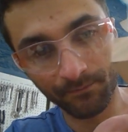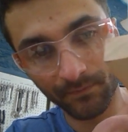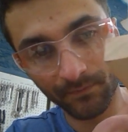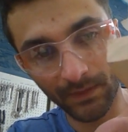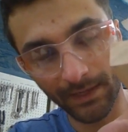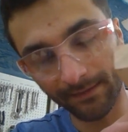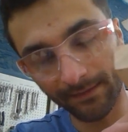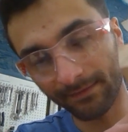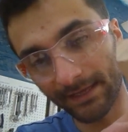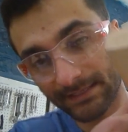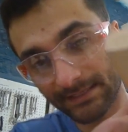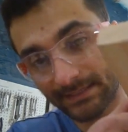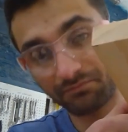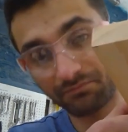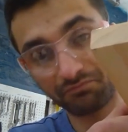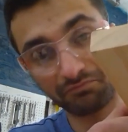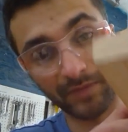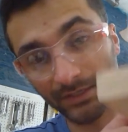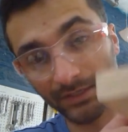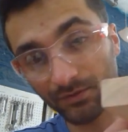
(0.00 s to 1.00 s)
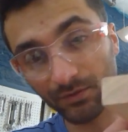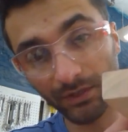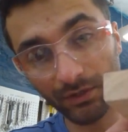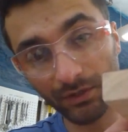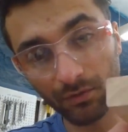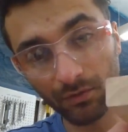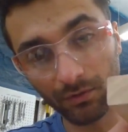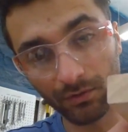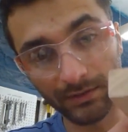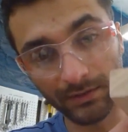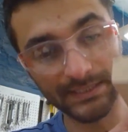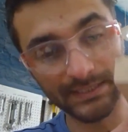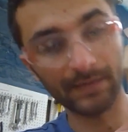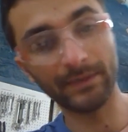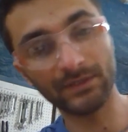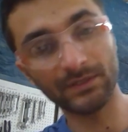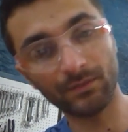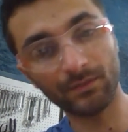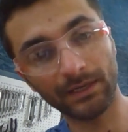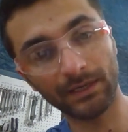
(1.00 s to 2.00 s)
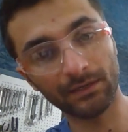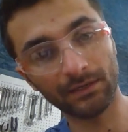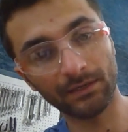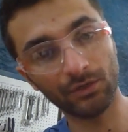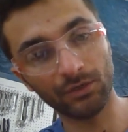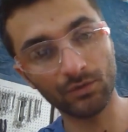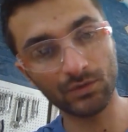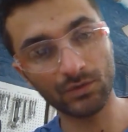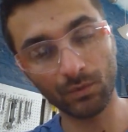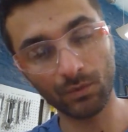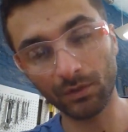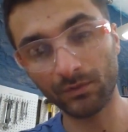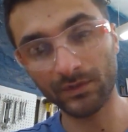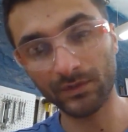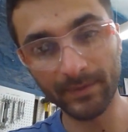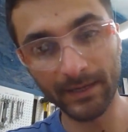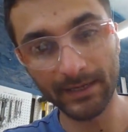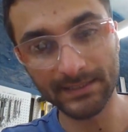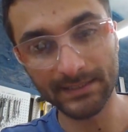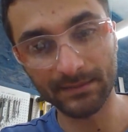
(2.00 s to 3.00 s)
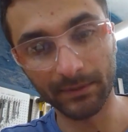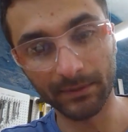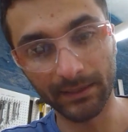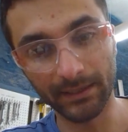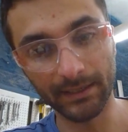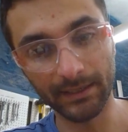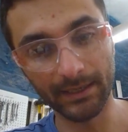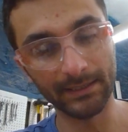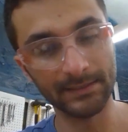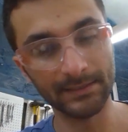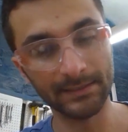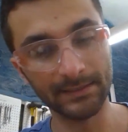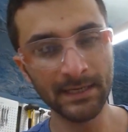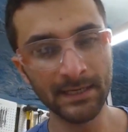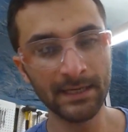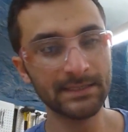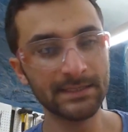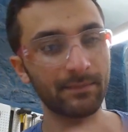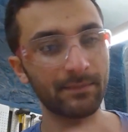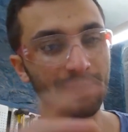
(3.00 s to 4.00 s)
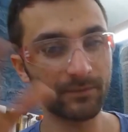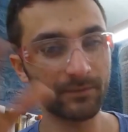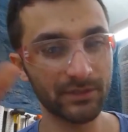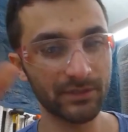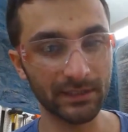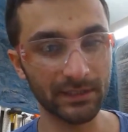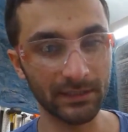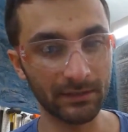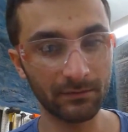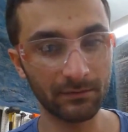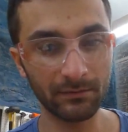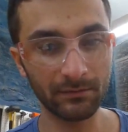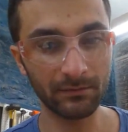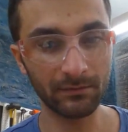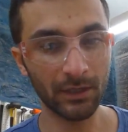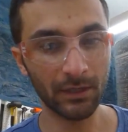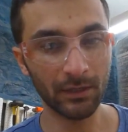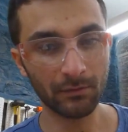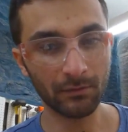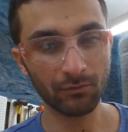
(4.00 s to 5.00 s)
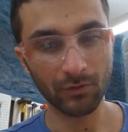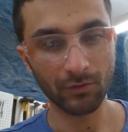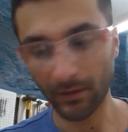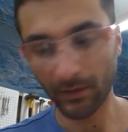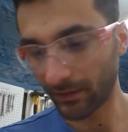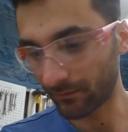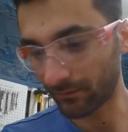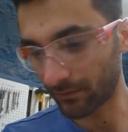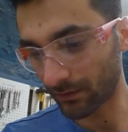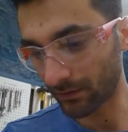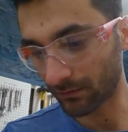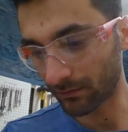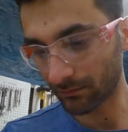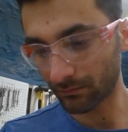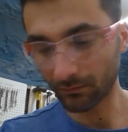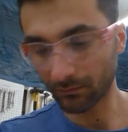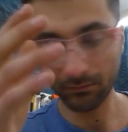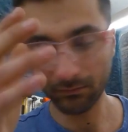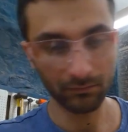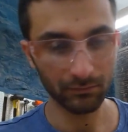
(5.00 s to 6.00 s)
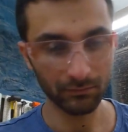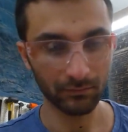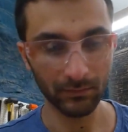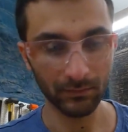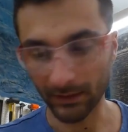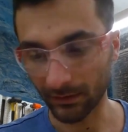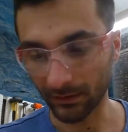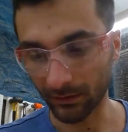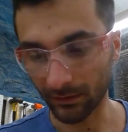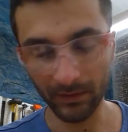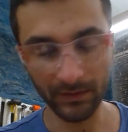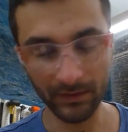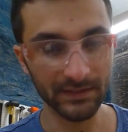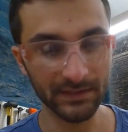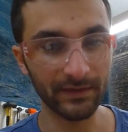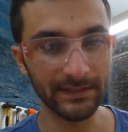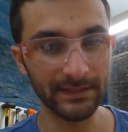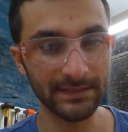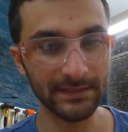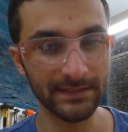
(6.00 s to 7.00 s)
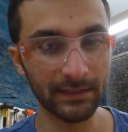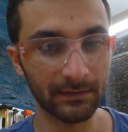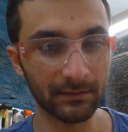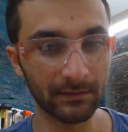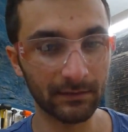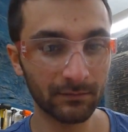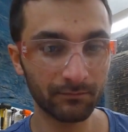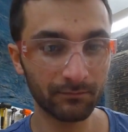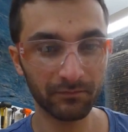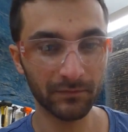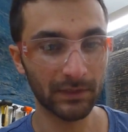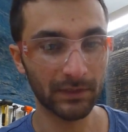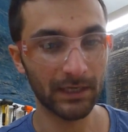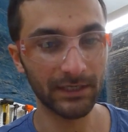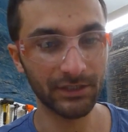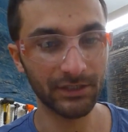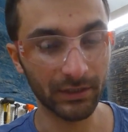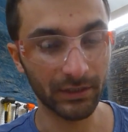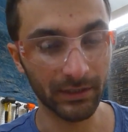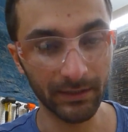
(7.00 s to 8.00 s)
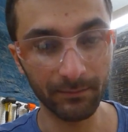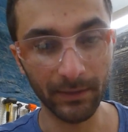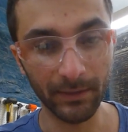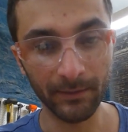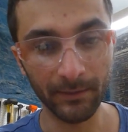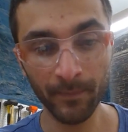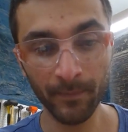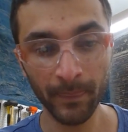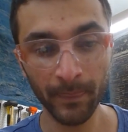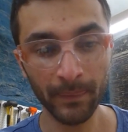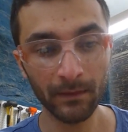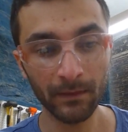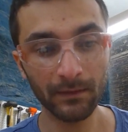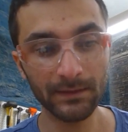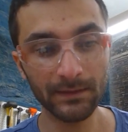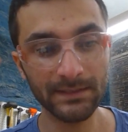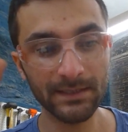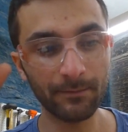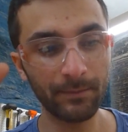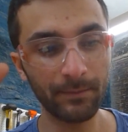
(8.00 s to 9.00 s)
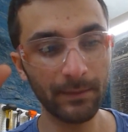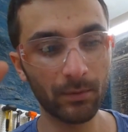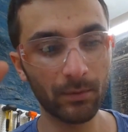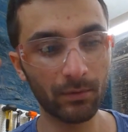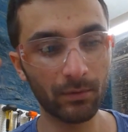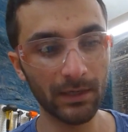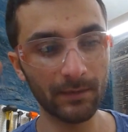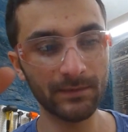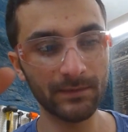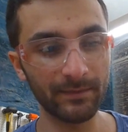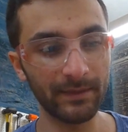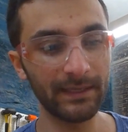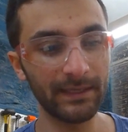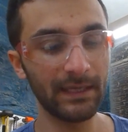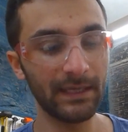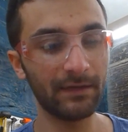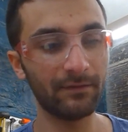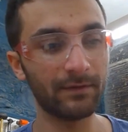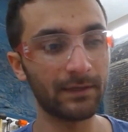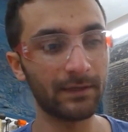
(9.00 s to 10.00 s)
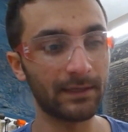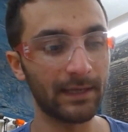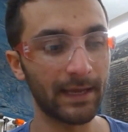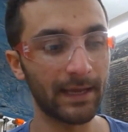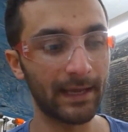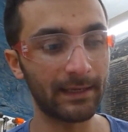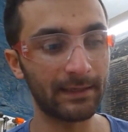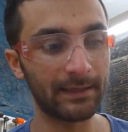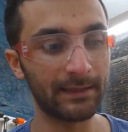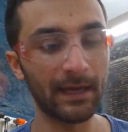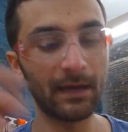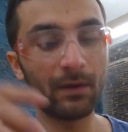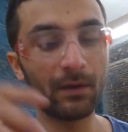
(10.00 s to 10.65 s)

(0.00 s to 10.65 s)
And that's really cool, because that means we can use wood responsibly. And something I'm just going to throw out, even though I don't know where this fits in logically, but some people will come to MakeHaven and not